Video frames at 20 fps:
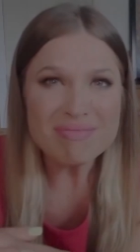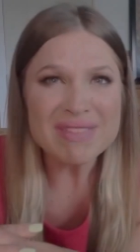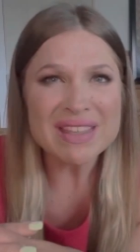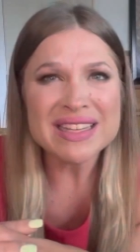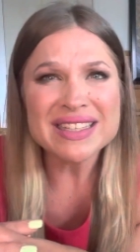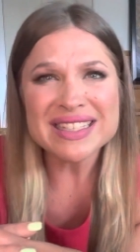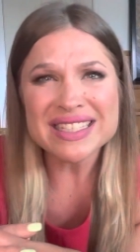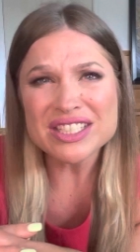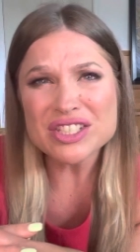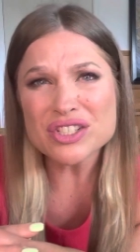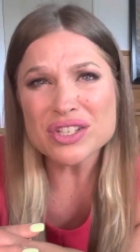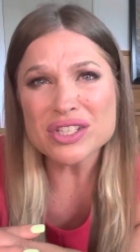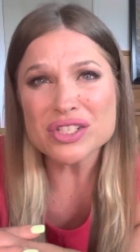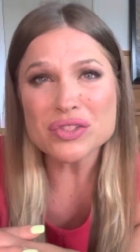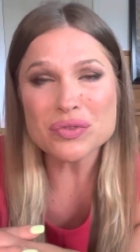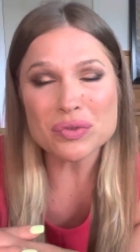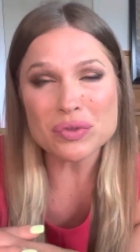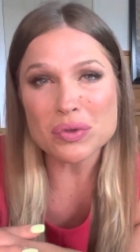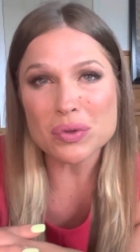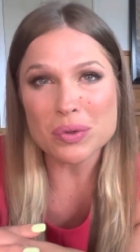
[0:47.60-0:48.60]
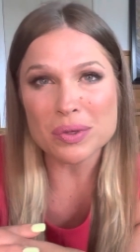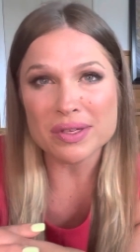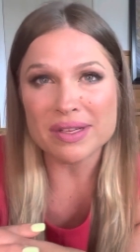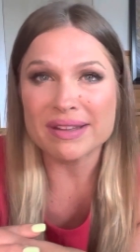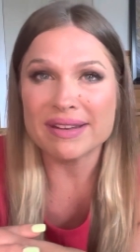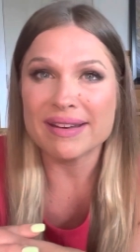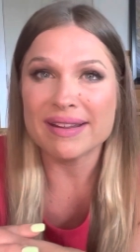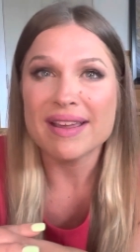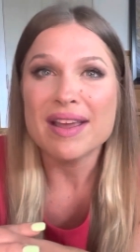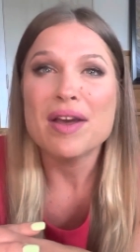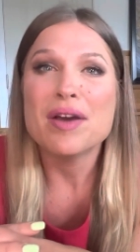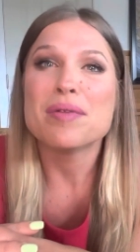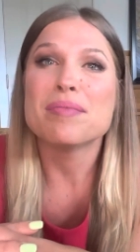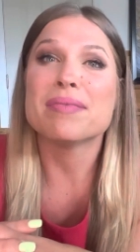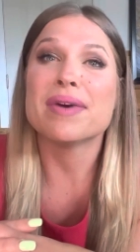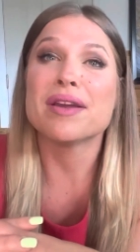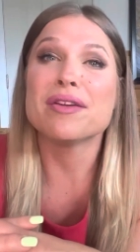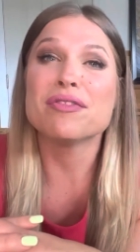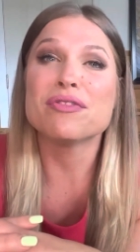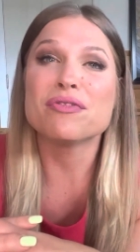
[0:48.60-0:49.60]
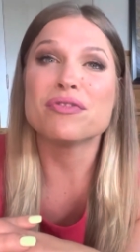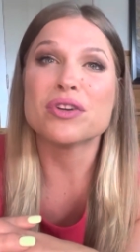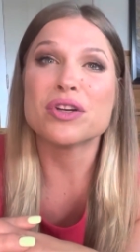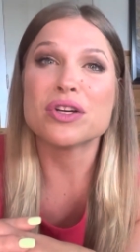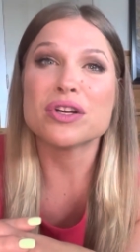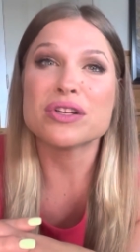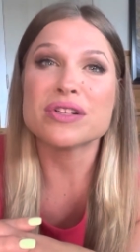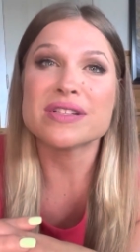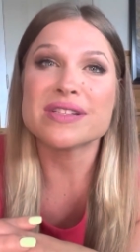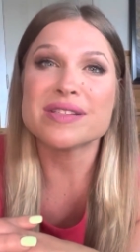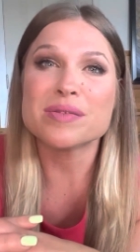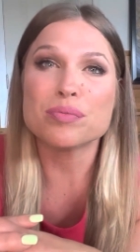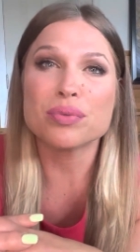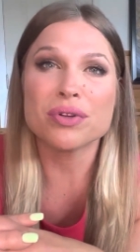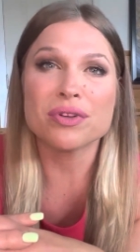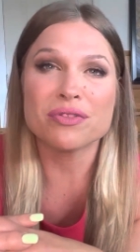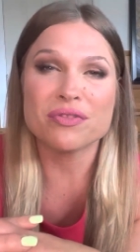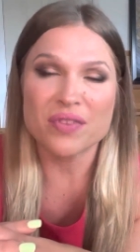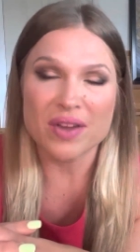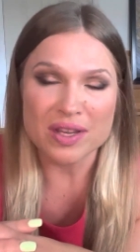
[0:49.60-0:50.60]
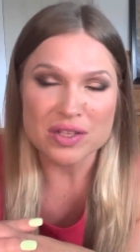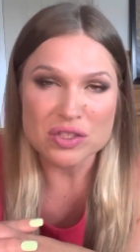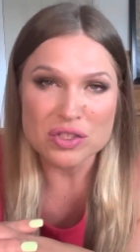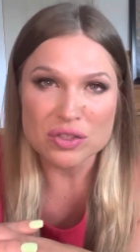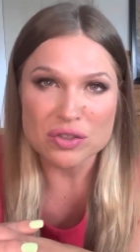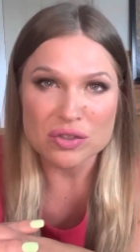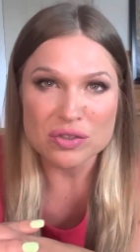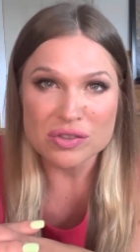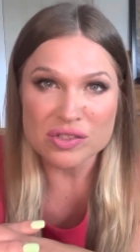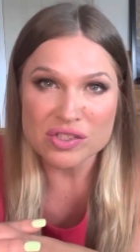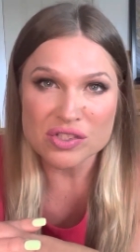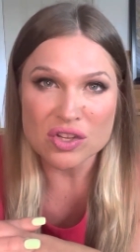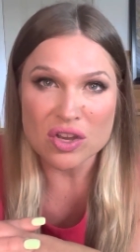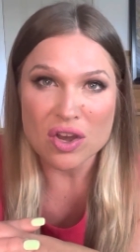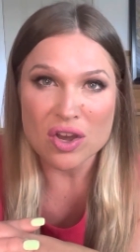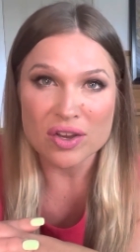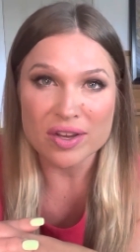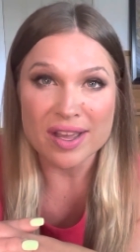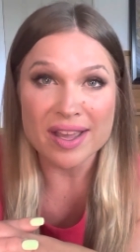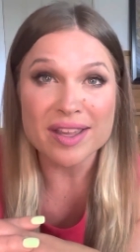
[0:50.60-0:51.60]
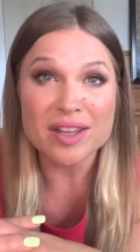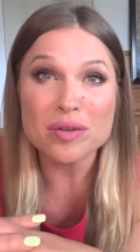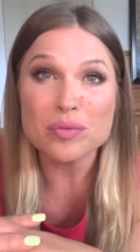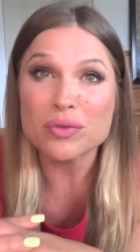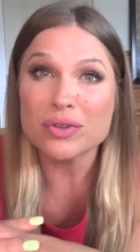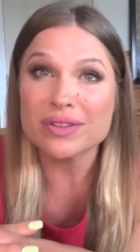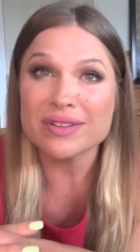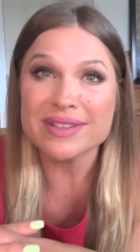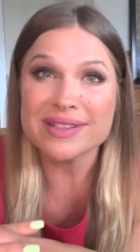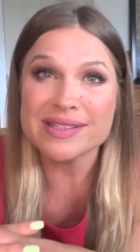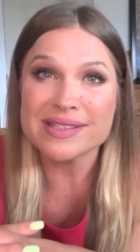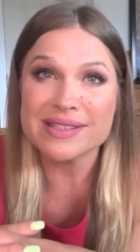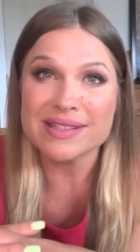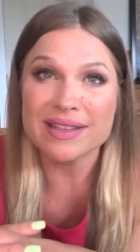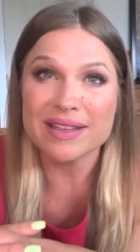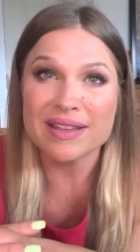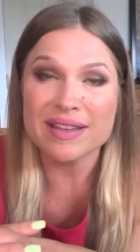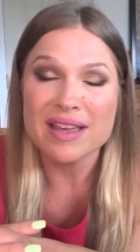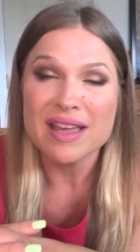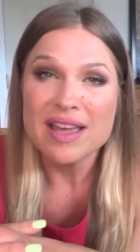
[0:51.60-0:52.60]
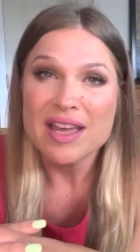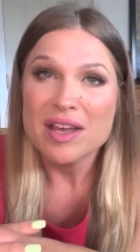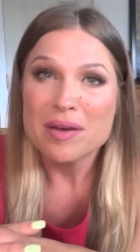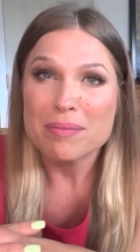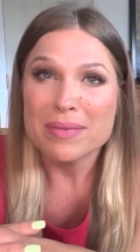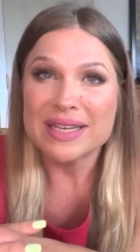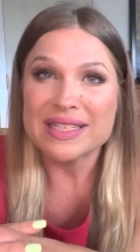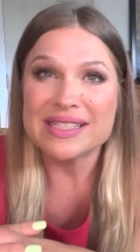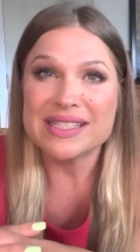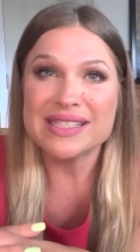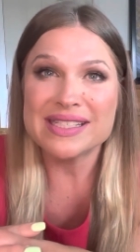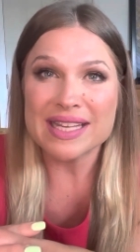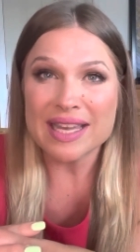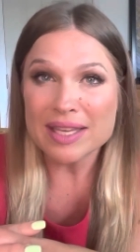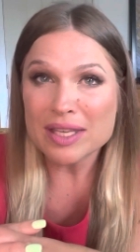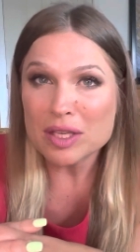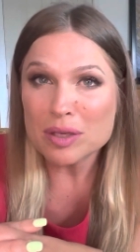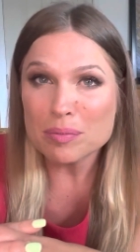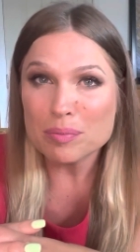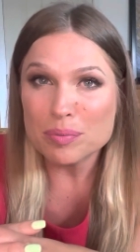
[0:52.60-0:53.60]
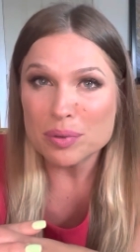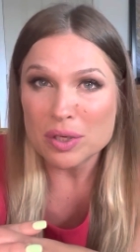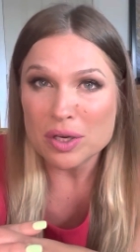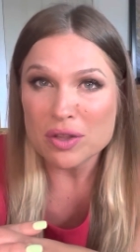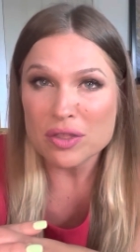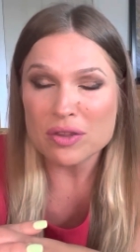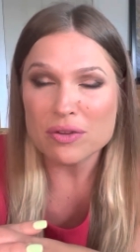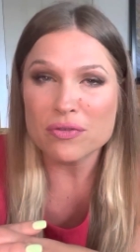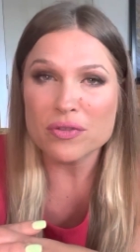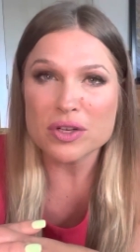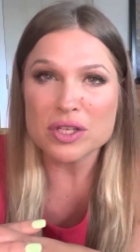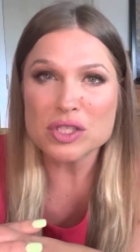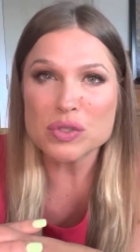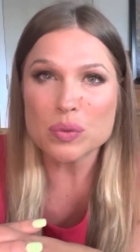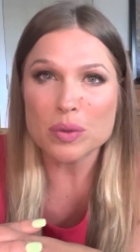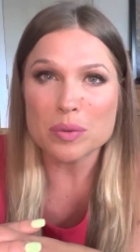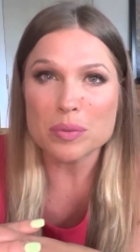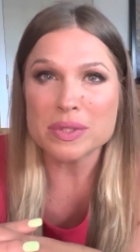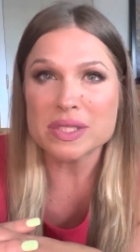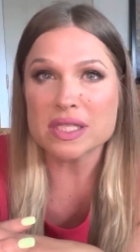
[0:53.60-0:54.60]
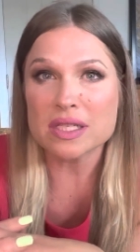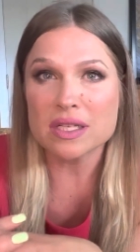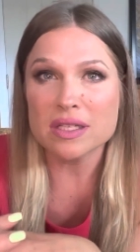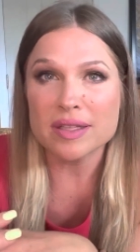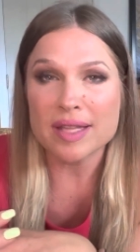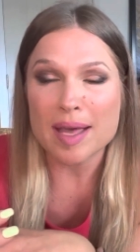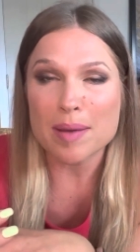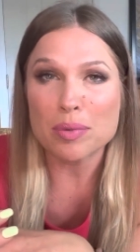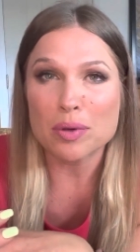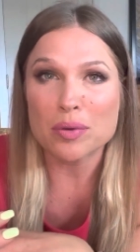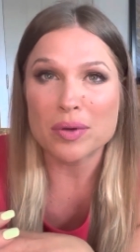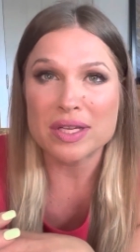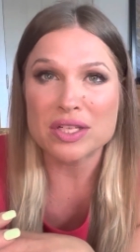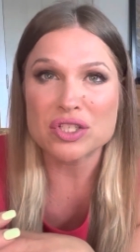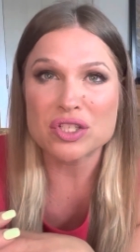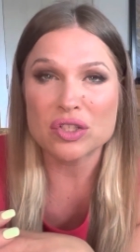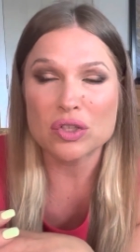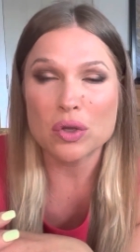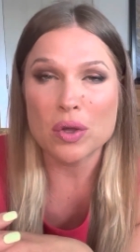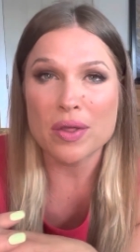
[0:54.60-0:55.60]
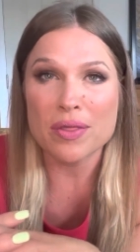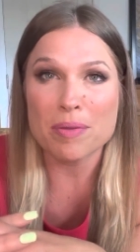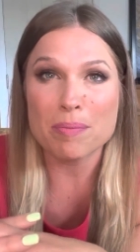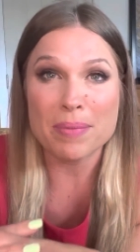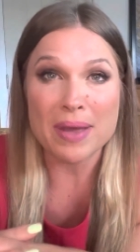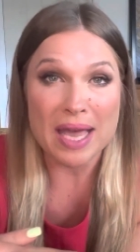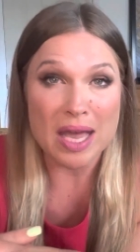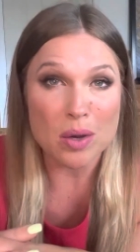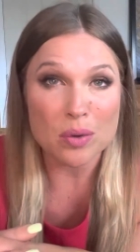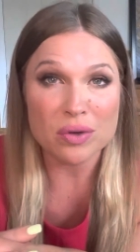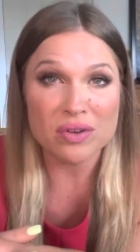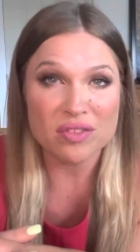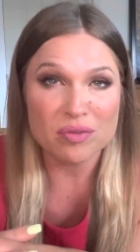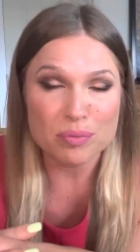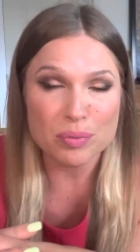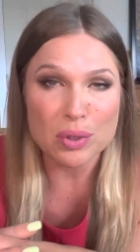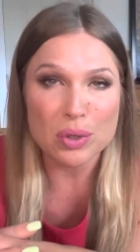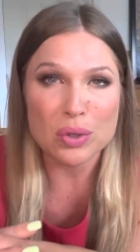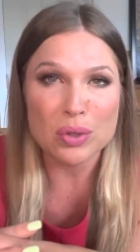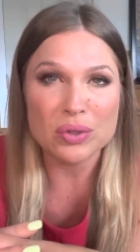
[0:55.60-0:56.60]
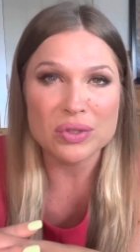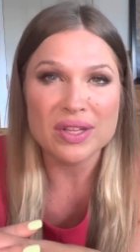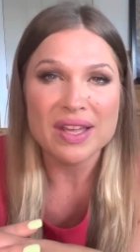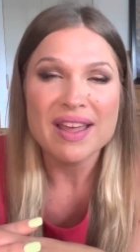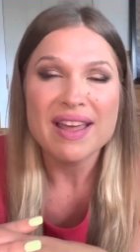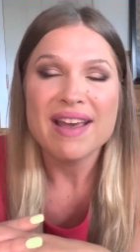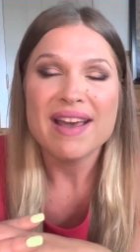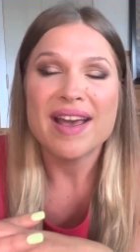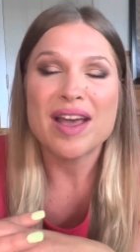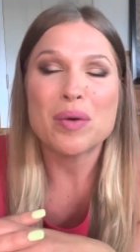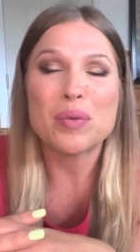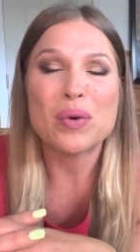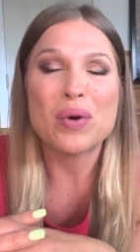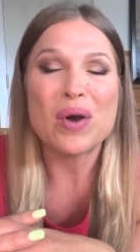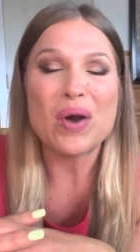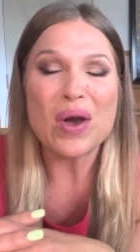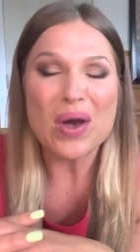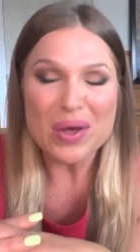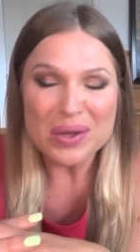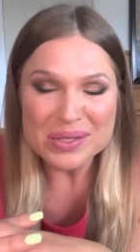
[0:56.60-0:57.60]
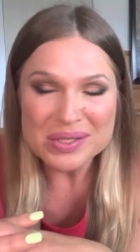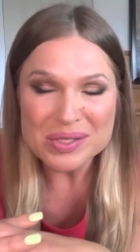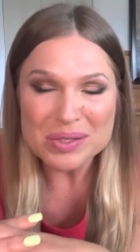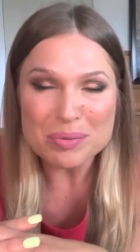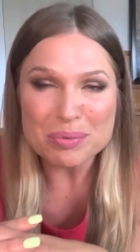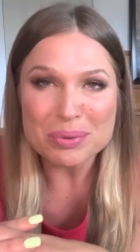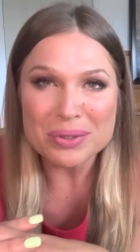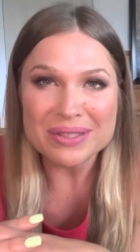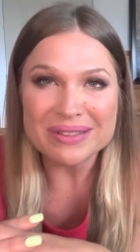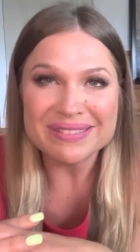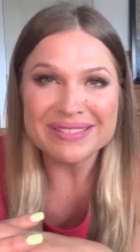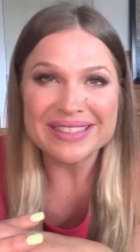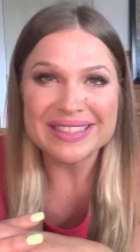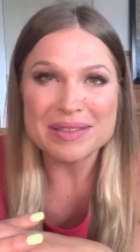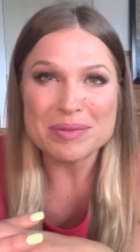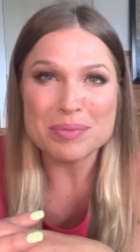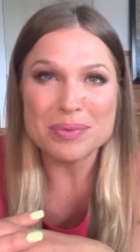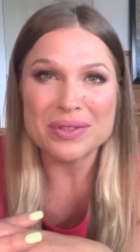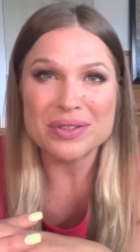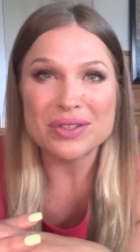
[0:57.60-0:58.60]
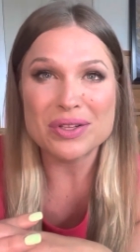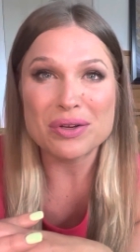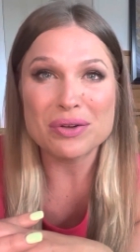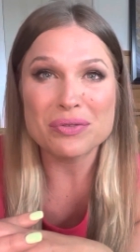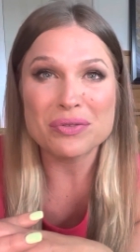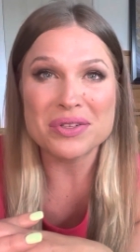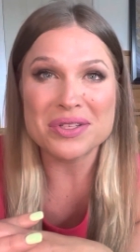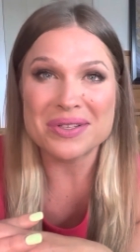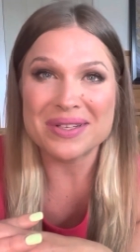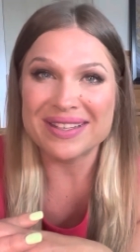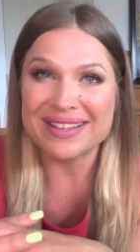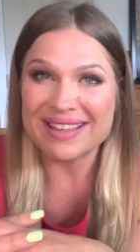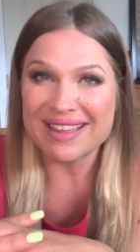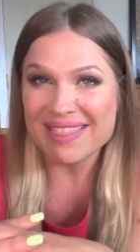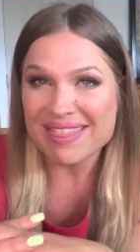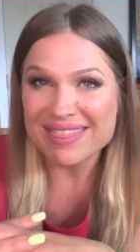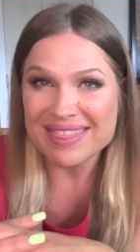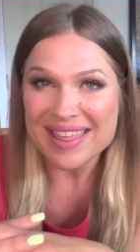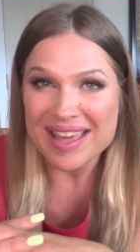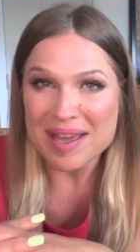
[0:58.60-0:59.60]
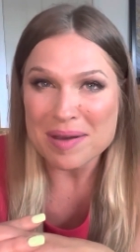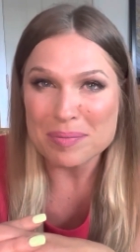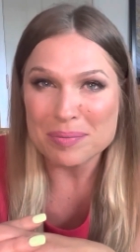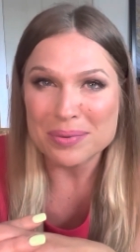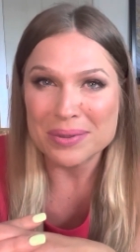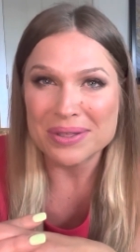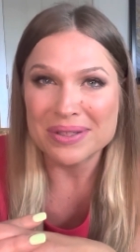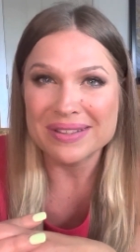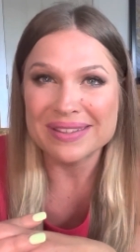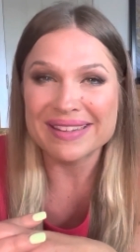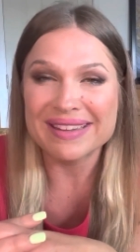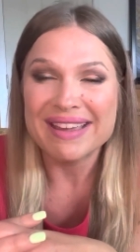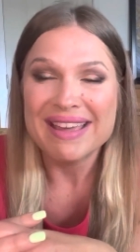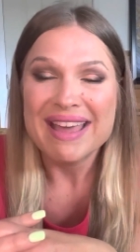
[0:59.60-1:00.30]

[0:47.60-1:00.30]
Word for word: and I just recorded my first professional song. I am releasing my second book. The first one was a collaboration called The Power of Bold. I will also put a link below for you to get that book